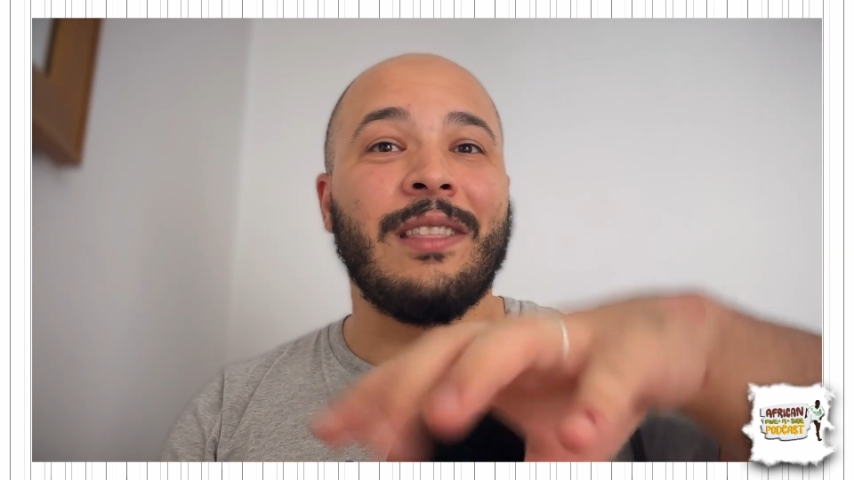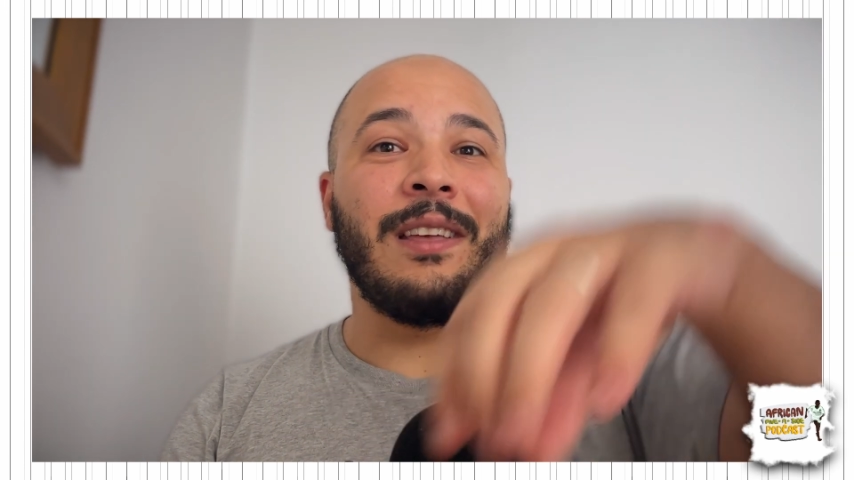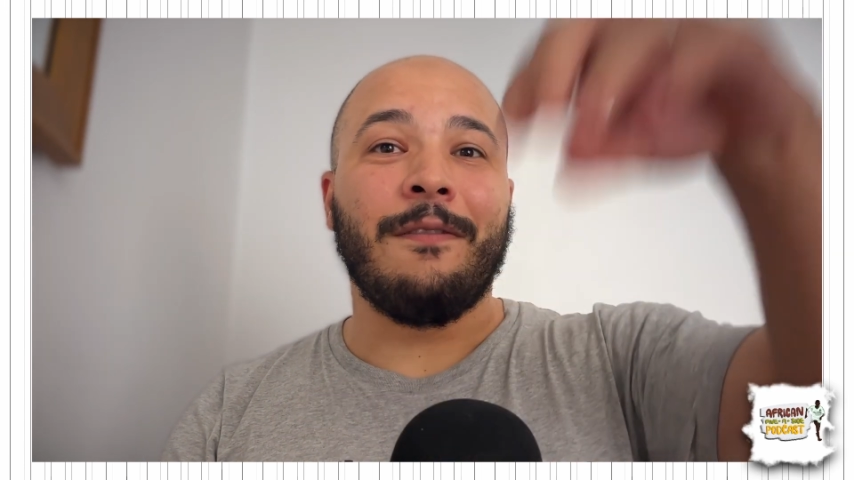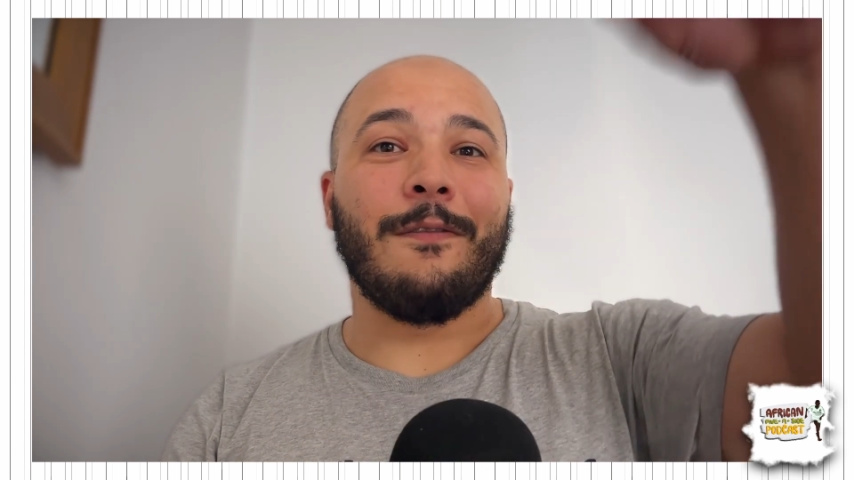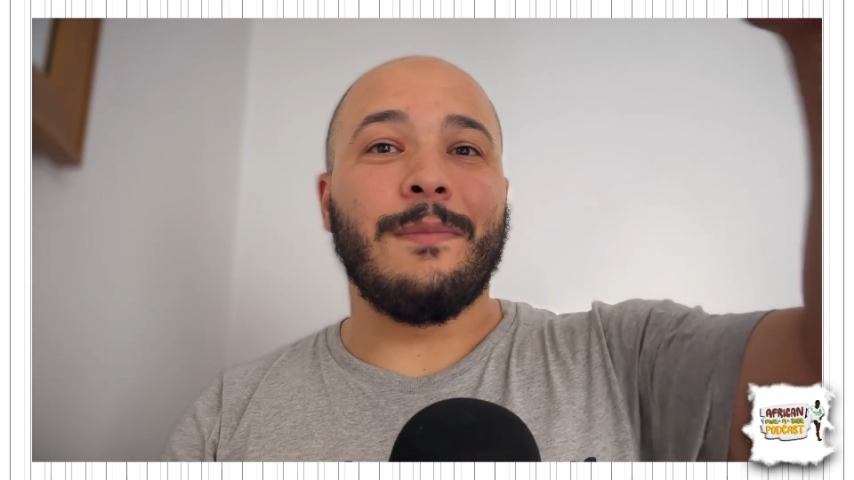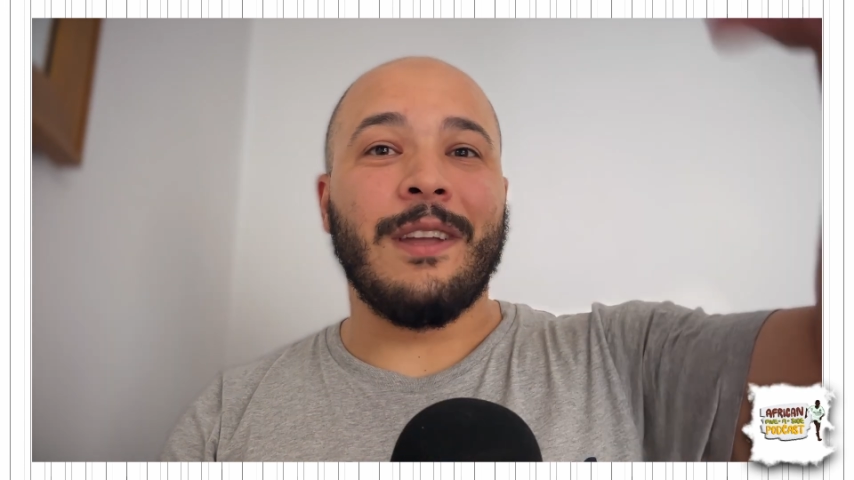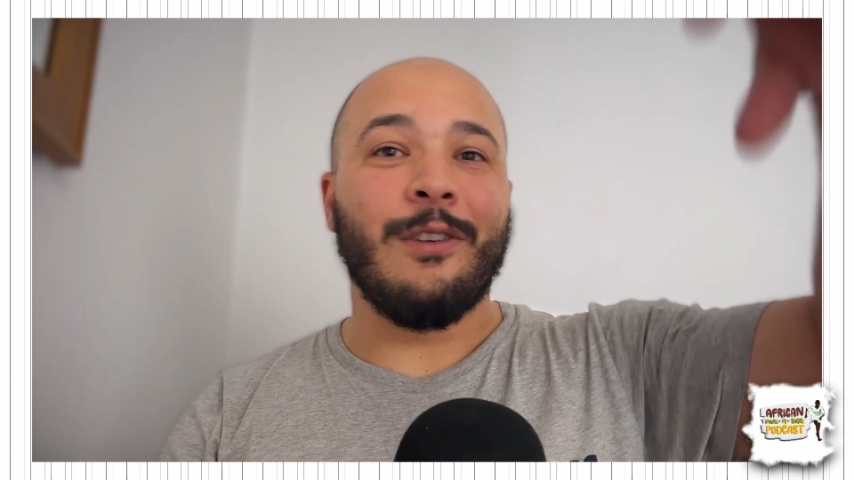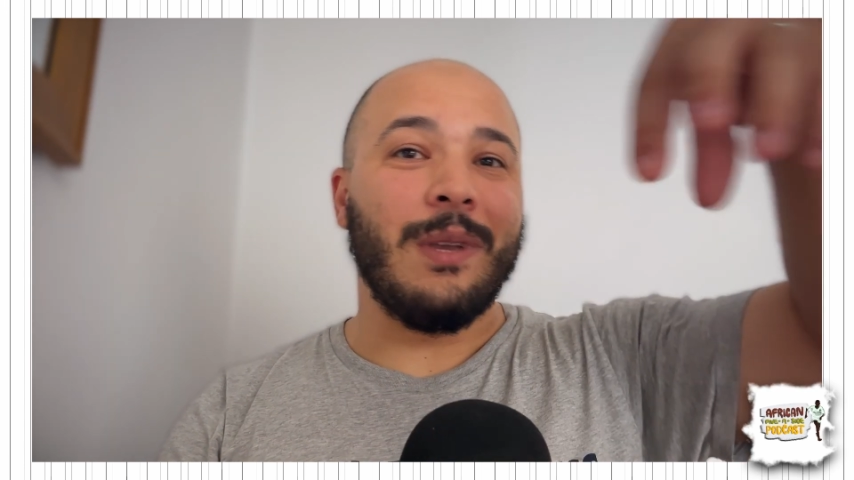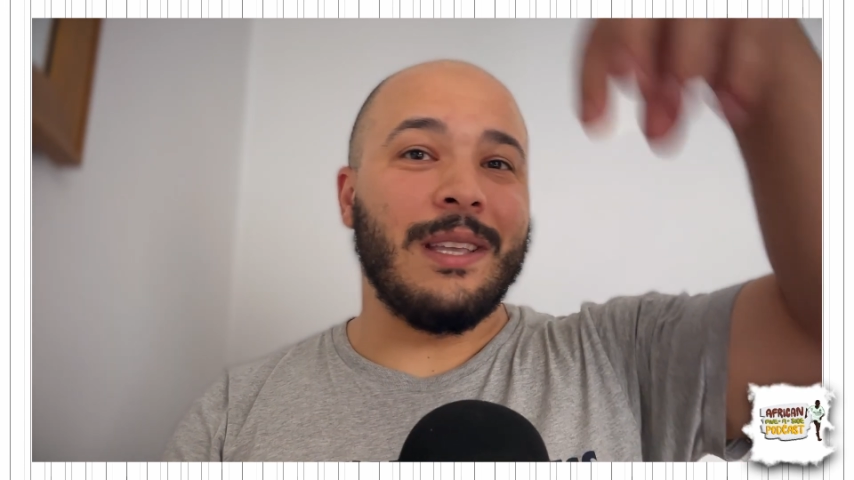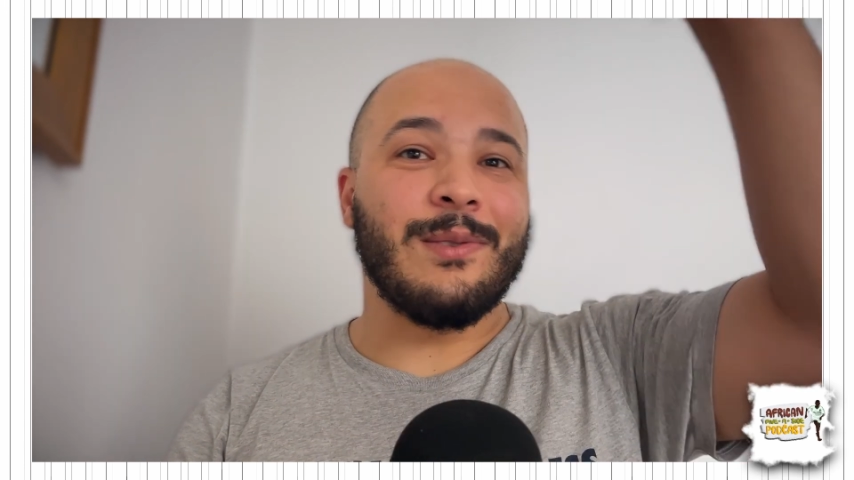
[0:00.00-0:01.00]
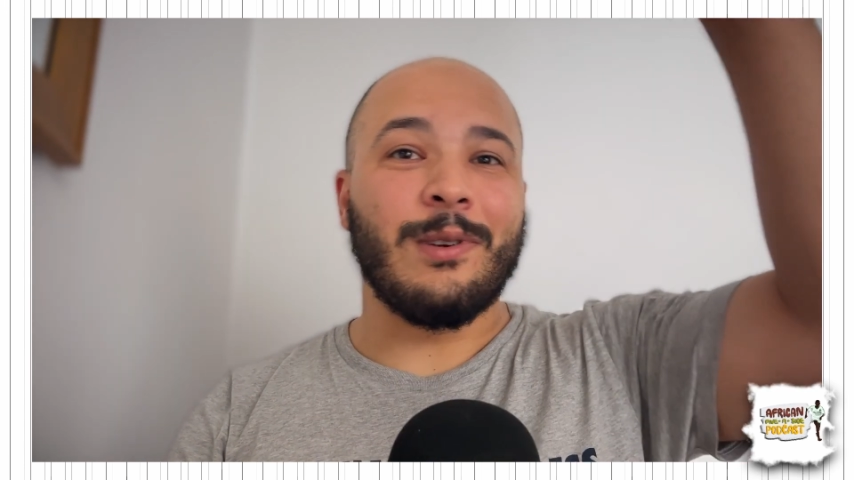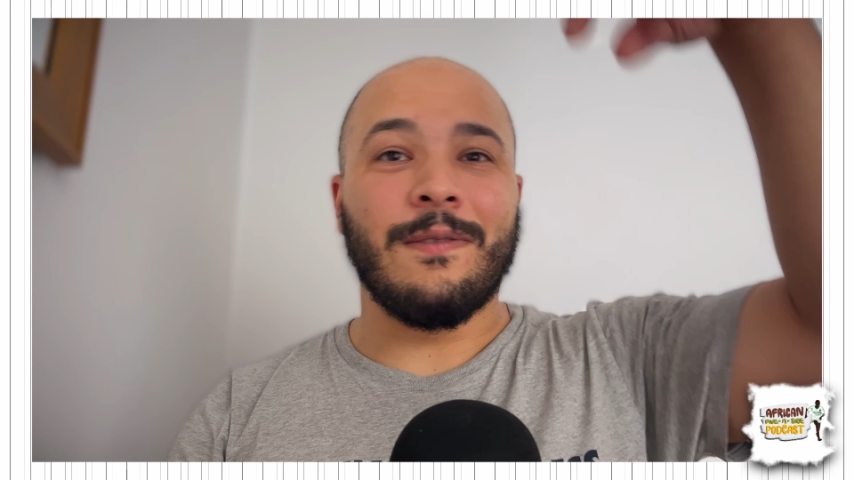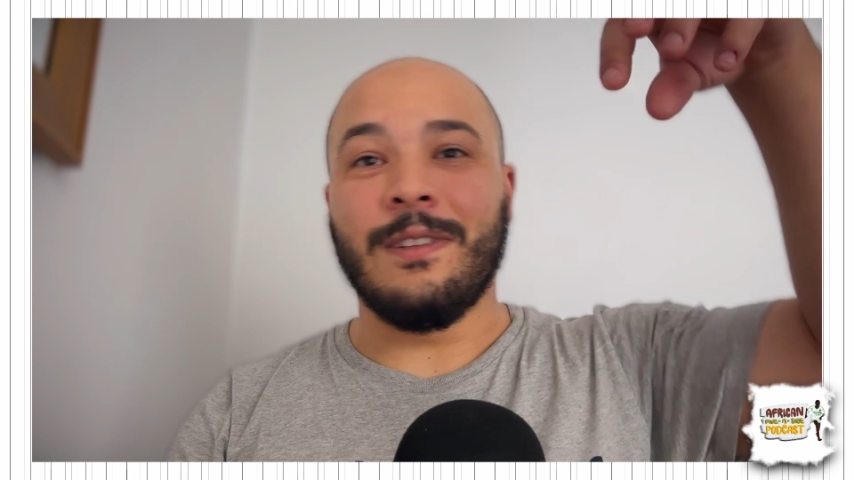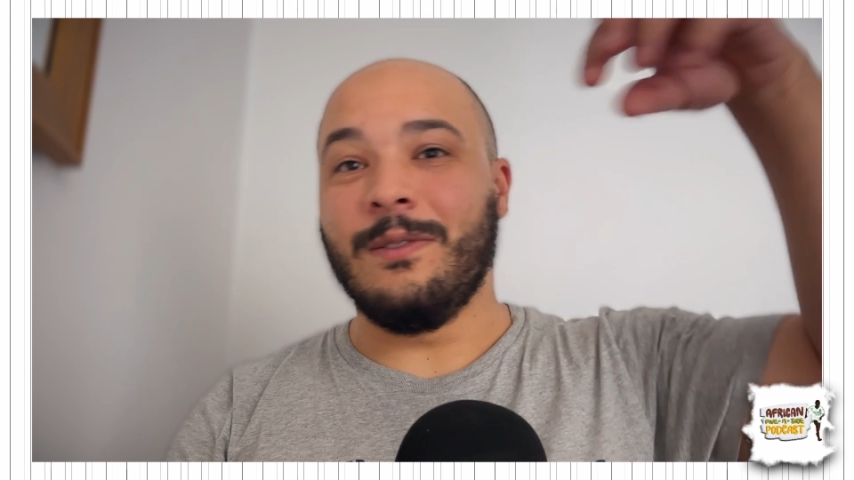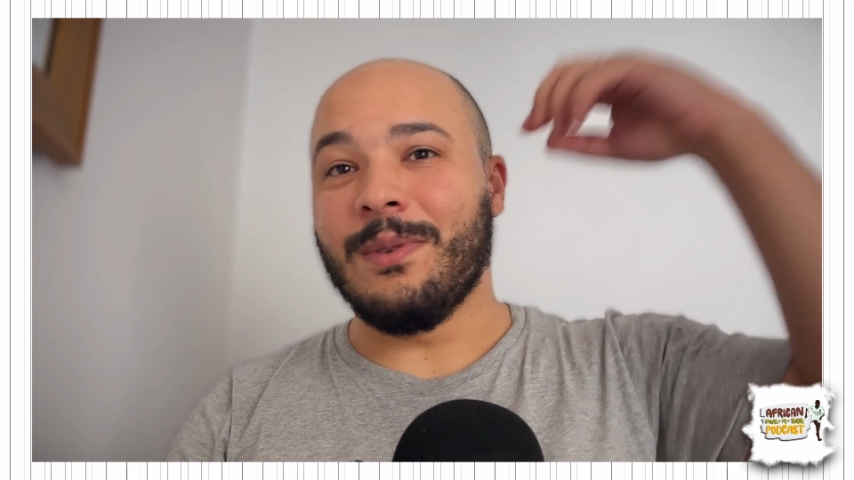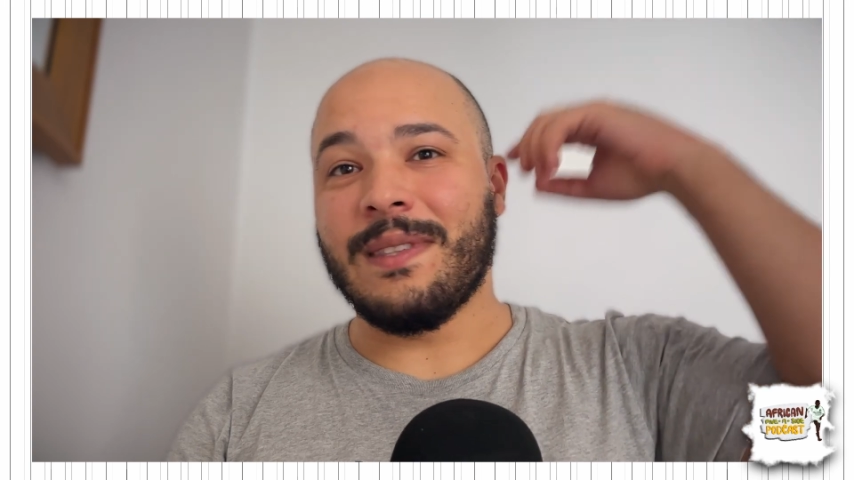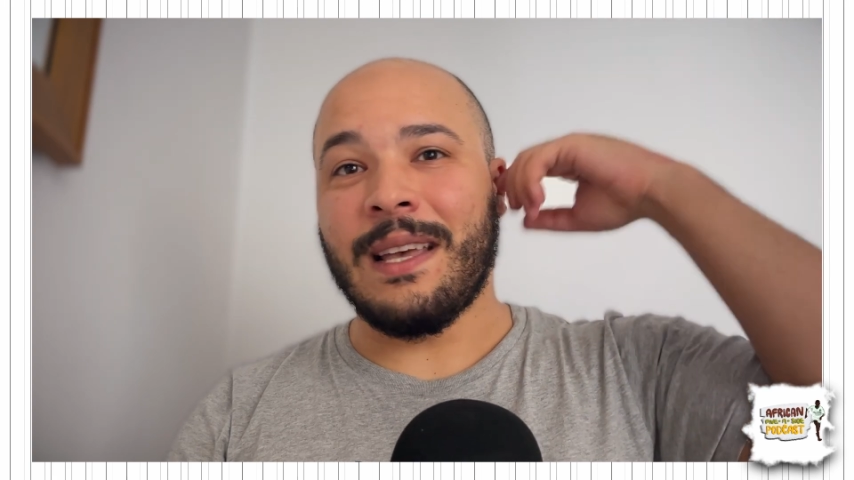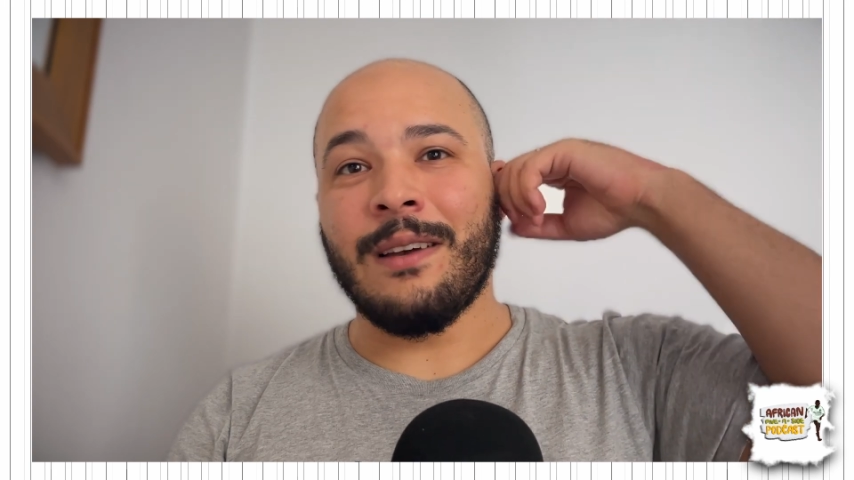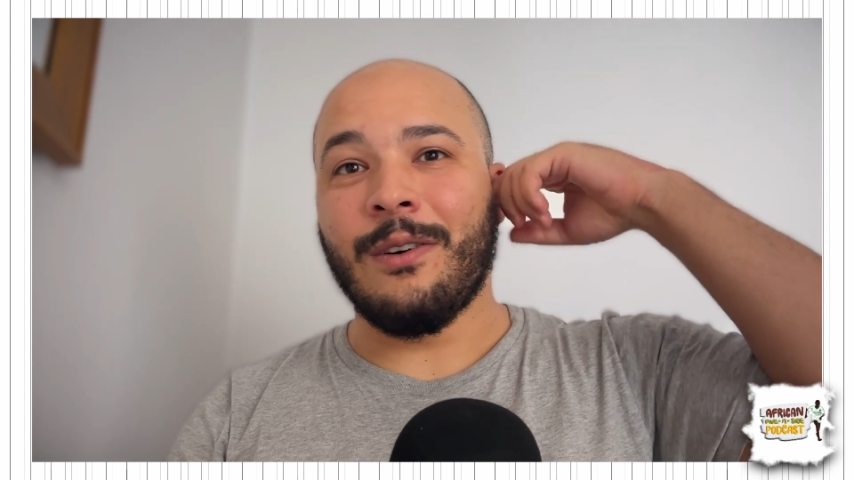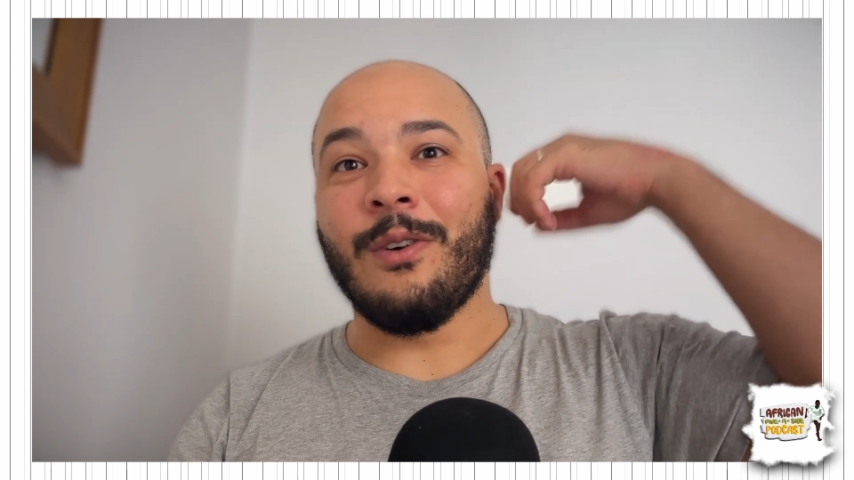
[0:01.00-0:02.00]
and then from there we can sort of deduce that,